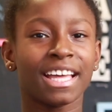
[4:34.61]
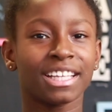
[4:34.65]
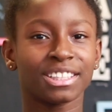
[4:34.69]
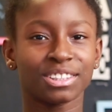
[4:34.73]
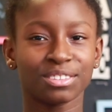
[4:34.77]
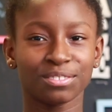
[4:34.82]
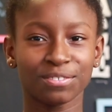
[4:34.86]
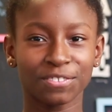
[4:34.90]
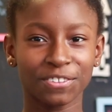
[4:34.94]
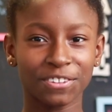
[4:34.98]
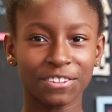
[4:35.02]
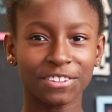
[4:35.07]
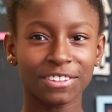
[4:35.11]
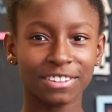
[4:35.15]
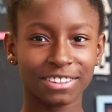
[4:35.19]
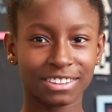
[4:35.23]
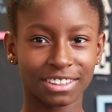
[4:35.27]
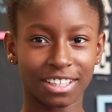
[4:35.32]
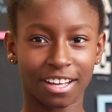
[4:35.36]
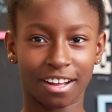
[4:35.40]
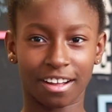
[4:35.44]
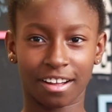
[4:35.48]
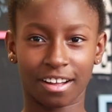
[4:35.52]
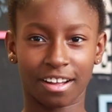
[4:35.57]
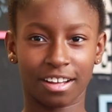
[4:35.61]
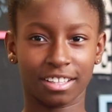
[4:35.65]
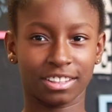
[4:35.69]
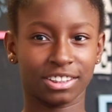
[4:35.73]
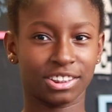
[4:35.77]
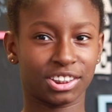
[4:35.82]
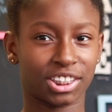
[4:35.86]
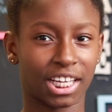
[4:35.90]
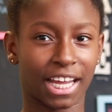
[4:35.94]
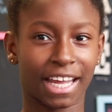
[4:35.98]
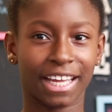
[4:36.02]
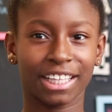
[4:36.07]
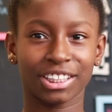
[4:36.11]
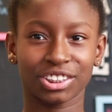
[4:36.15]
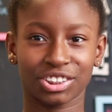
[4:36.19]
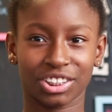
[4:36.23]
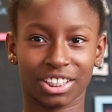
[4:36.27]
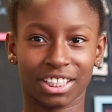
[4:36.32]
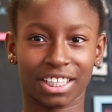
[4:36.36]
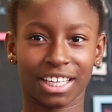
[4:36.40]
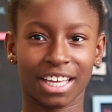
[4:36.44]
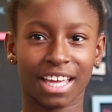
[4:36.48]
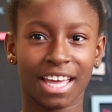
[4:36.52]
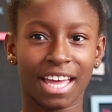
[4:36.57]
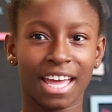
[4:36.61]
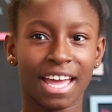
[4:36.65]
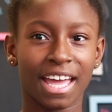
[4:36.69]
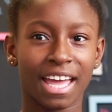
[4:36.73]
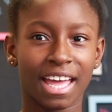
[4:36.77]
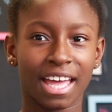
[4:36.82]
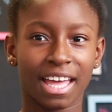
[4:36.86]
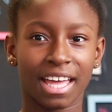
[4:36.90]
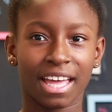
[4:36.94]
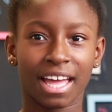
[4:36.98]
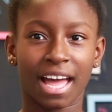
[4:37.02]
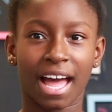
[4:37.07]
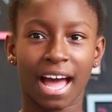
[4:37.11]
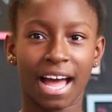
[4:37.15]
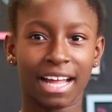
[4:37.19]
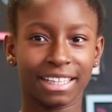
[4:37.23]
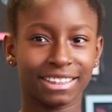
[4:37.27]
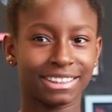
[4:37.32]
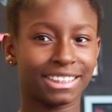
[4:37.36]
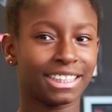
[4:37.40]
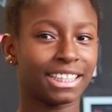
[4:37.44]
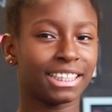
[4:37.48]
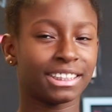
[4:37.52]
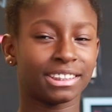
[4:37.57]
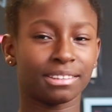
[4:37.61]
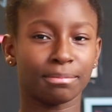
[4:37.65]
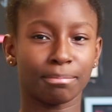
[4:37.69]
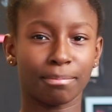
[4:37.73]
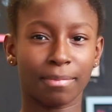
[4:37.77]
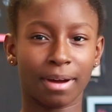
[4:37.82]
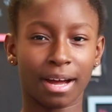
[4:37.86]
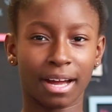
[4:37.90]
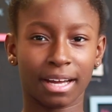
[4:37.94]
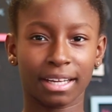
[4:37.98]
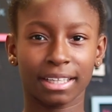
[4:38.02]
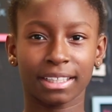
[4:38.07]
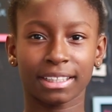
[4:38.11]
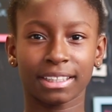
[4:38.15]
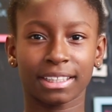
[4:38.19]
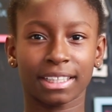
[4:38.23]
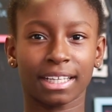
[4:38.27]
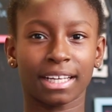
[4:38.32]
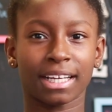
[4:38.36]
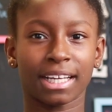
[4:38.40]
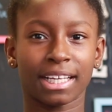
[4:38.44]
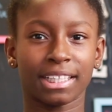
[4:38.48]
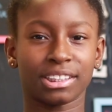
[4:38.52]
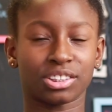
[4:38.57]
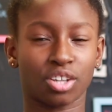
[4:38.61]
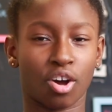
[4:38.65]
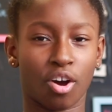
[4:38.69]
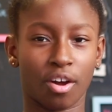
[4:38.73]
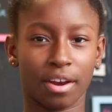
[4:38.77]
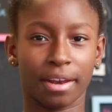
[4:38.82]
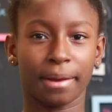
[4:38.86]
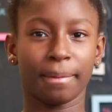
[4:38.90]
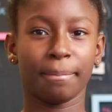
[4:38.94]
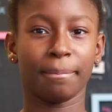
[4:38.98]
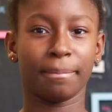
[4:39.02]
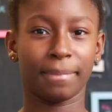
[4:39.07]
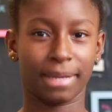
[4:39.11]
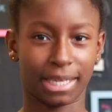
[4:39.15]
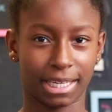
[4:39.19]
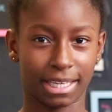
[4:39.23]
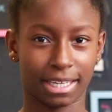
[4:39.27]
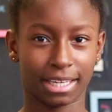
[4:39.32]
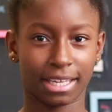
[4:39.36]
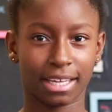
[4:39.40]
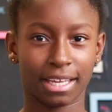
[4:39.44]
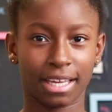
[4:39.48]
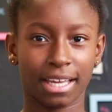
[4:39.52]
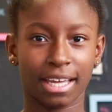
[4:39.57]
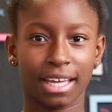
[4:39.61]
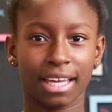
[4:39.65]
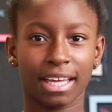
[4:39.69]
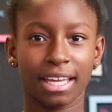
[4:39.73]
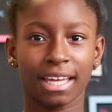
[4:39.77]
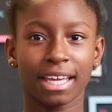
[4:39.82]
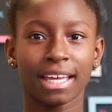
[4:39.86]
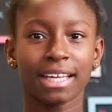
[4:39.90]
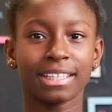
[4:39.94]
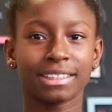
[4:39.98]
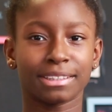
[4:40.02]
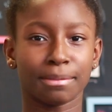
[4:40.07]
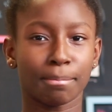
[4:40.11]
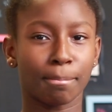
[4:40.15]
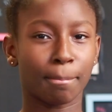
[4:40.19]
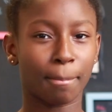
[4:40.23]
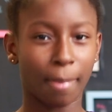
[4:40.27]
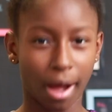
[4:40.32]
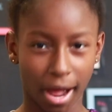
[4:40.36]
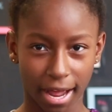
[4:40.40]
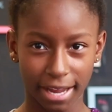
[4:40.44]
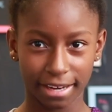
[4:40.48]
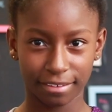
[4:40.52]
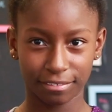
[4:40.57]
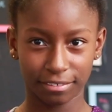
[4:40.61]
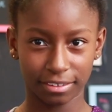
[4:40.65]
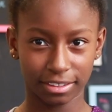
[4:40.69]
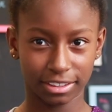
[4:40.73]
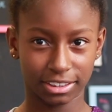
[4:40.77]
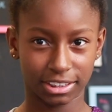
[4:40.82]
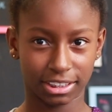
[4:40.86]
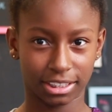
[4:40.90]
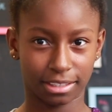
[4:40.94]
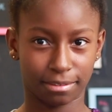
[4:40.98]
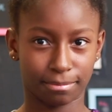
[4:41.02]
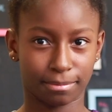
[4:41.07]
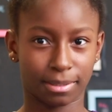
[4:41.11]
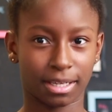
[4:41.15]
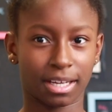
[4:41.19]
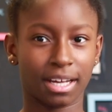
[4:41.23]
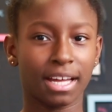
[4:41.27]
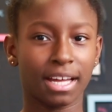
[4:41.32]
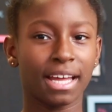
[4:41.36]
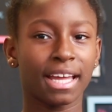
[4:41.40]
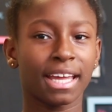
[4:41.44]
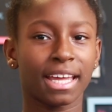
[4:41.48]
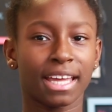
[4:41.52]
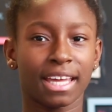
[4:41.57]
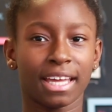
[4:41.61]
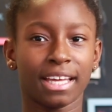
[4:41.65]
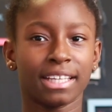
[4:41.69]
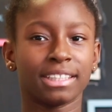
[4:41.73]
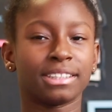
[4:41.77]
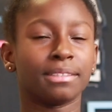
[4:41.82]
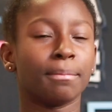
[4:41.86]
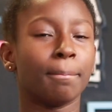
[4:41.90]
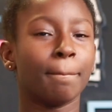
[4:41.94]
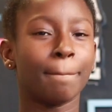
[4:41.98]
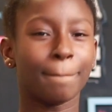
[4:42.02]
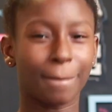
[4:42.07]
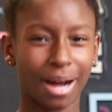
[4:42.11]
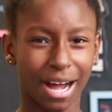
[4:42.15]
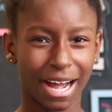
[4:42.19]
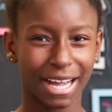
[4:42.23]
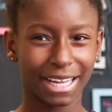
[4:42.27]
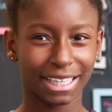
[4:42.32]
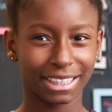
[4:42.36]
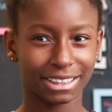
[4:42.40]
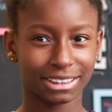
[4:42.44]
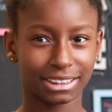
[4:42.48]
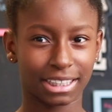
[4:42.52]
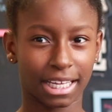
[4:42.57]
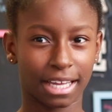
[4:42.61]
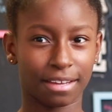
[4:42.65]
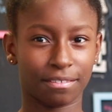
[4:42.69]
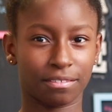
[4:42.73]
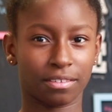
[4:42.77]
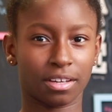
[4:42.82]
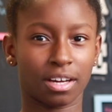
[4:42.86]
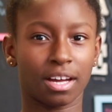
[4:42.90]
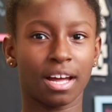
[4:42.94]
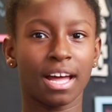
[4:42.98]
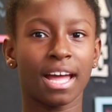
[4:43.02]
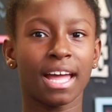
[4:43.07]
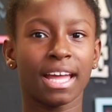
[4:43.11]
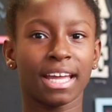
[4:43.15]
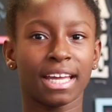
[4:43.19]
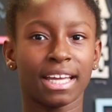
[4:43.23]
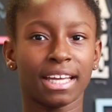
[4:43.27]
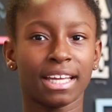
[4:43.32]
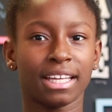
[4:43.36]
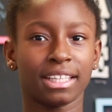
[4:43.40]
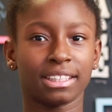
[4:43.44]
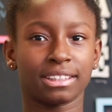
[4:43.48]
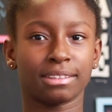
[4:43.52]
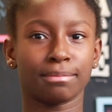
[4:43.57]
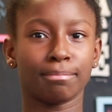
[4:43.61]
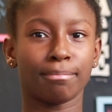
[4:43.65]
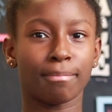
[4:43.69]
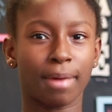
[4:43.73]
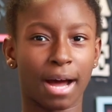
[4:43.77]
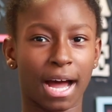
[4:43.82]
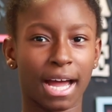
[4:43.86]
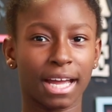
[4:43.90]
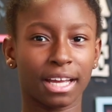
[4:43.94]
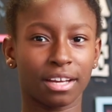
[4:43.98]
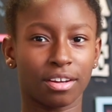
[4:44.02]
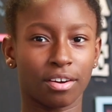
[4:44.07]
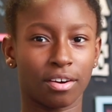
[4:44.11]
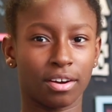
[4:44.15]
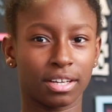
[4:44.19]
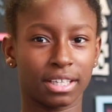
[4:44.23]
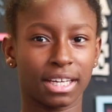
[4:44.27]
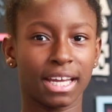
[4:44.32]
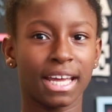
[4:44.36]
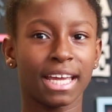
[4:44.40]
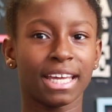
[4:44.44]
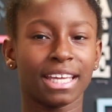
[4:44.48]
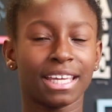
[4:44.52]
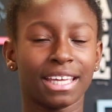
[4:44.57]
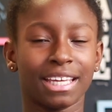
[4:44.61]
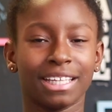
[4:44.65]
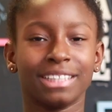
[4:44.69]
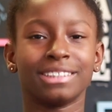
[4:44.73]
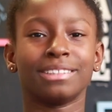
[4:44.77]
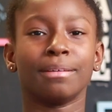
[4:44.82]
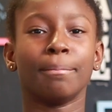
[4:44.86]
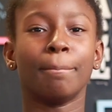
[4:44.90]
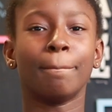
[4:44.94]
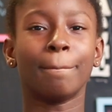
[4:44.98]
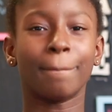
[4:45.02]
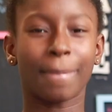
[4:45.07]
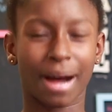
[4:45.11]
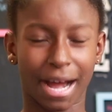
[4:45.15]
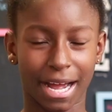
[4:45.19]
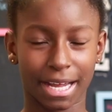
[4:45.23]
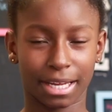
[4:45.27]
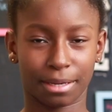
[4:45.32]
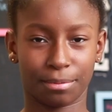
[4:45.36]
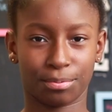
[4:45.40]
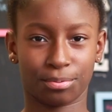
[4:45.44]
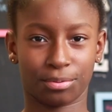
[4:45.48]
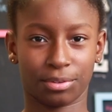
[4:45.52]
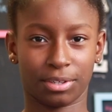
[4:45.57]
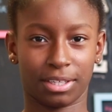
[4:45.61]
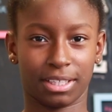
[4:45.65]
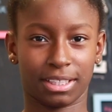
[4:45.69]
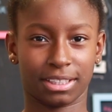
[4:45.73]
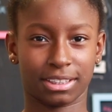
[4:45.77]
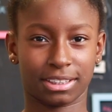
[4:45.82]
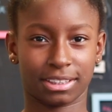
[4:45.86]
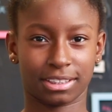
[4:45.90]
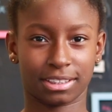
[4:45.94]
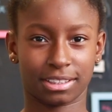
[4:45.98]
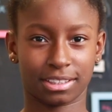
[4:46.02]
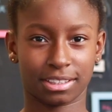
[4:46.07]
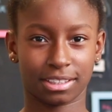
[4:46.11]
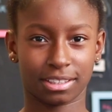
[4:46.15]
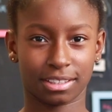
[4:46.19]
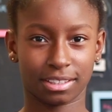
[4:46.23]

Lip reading: His rules are unchanging, and his mind is on me. He is my Redeemer, he is my Savior, he is my God, he is my priest.